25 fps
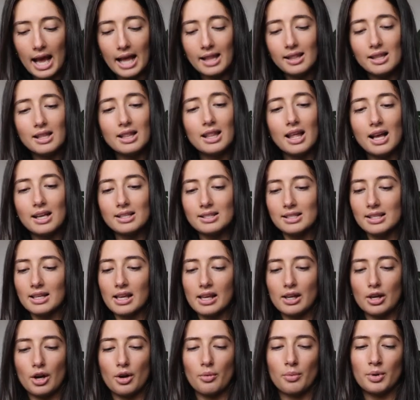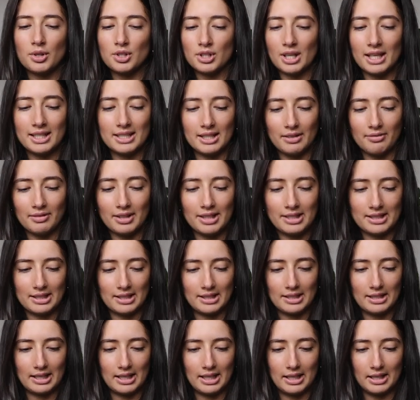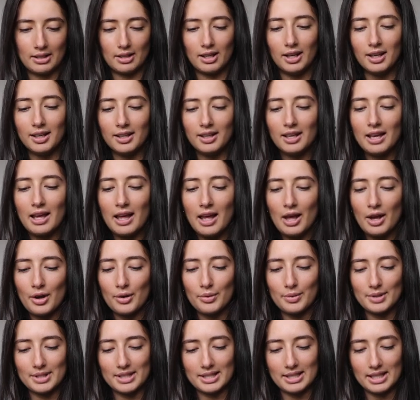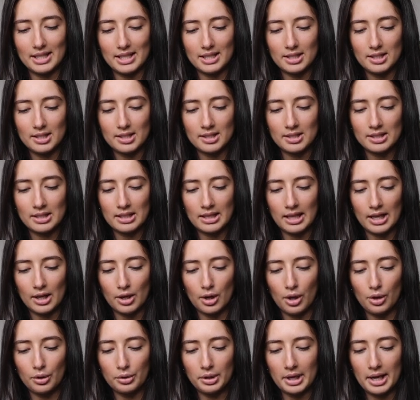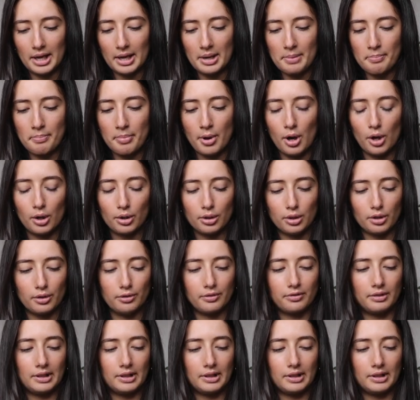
And the last thing I got, which I definitely didn't need, was this. They call it a polo